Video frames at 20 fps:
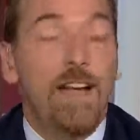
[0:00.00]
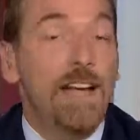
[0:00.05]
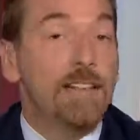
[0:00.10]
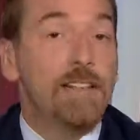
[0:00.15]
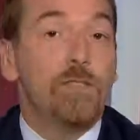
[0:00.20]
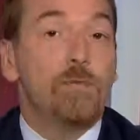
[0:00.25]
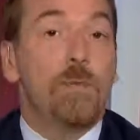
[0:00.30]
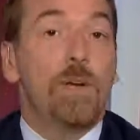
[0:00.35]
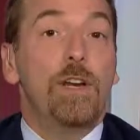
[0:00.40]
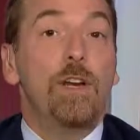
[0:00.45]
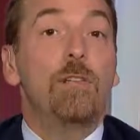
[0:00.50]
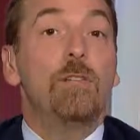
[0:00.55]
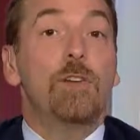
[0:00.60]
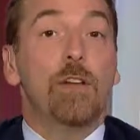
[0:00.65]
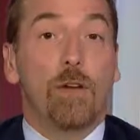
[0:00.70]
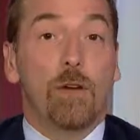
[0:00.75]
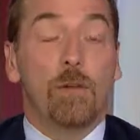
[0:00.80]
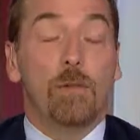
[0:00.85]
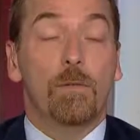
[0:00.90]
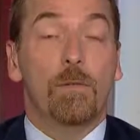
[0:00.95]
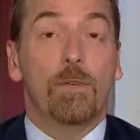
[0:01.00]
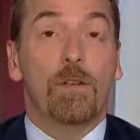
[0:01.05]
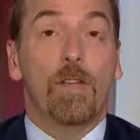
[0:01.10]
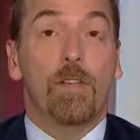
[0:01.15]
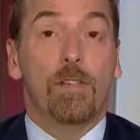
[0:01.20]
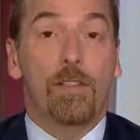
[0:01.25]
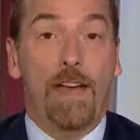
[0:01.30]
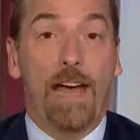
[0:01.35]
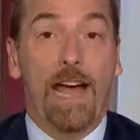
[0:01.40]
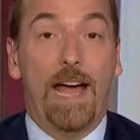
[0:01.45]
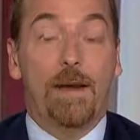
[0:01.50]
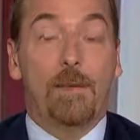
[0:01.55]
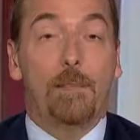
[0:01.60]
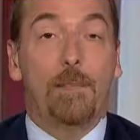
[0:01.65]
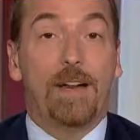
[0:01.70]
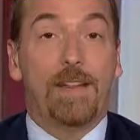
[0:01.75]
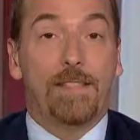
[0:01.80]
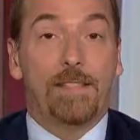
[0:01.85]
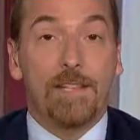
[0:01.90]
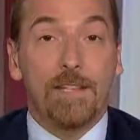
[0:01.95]
Fact is, we don't know
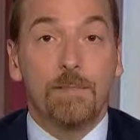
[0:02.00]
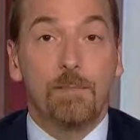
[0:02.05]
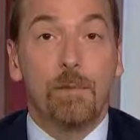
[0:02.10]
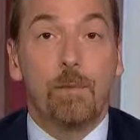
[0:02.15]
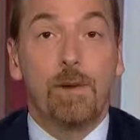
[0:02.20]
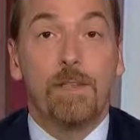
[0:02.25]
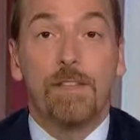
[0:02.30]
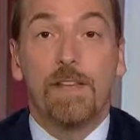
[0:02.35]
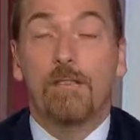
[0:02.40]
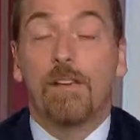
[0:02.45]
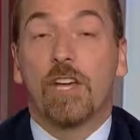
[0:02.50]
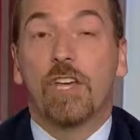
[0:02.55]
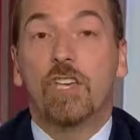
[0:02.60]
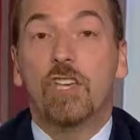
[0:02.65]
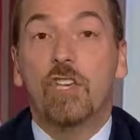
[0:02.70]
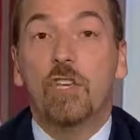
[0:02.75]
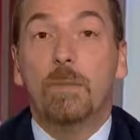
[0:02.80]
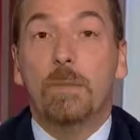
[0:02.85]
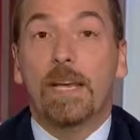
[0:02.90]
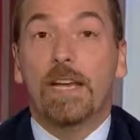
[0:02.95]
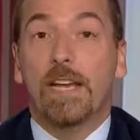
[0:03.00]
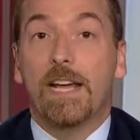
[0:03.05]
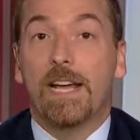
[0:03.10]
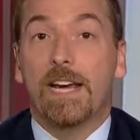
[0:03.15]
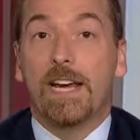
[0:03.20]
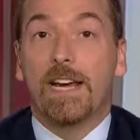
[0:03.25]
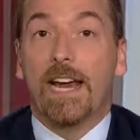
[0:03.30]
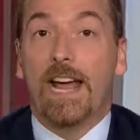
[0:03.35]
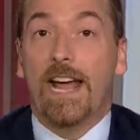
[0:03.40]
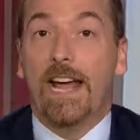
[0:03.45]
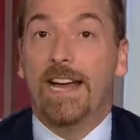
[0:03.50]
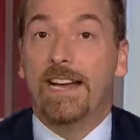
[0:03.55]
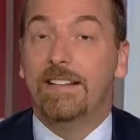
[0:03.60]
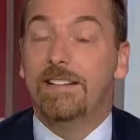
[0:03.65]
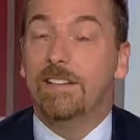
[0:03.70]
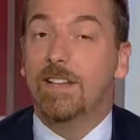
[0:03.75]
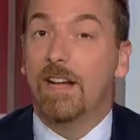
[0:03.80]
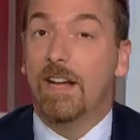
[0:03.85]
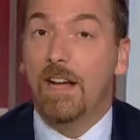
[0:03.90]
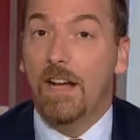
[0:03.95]
that, but at this point, they've accumulated a
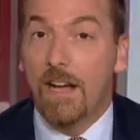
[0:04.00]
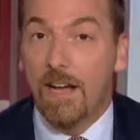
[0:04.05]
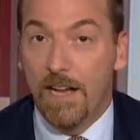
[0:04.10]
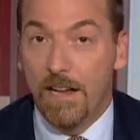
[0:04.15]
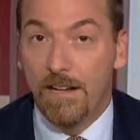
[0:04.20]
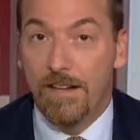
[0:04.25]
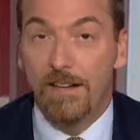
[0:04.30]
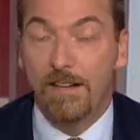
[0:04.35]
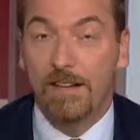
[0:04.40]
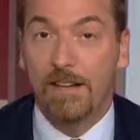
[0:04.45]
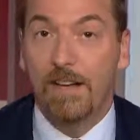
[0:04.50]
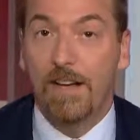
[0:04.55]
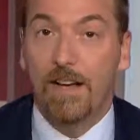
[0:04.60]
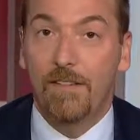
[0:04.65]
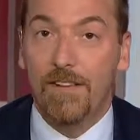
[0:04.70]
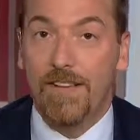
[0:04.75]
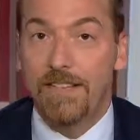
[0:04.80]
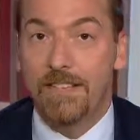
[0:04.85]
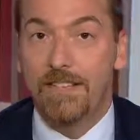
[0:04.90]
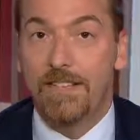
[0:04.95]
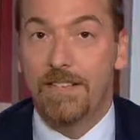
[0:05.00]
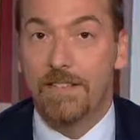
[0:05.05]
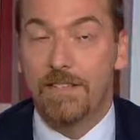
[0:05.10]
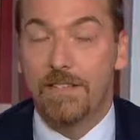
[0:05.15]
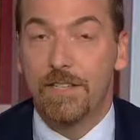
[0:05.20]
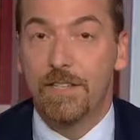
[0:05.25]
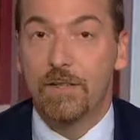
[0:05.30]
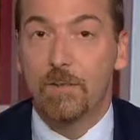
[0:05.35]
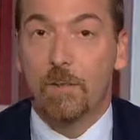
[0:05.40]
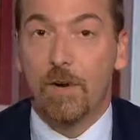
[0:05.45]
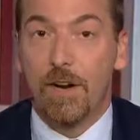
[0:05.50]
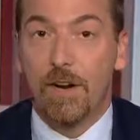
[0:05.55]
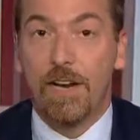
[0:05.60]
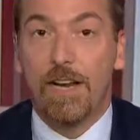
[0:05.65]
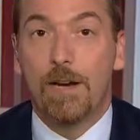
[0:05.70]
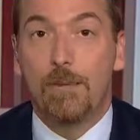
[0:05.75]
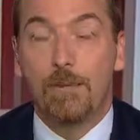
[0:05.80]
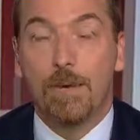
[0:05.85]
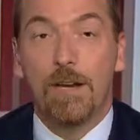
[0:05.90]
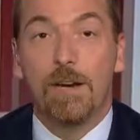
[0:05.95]
ton of instances where
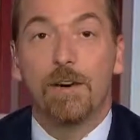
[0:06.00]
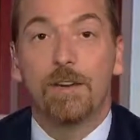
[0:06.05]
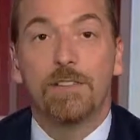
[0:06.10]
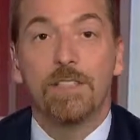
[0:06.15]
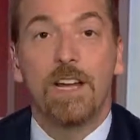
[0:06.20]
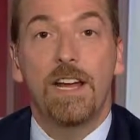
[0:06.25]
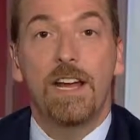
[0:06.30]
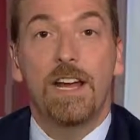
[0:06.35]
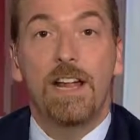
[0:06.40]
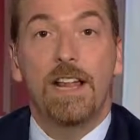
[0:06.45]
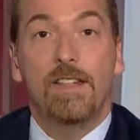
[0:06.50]
it appears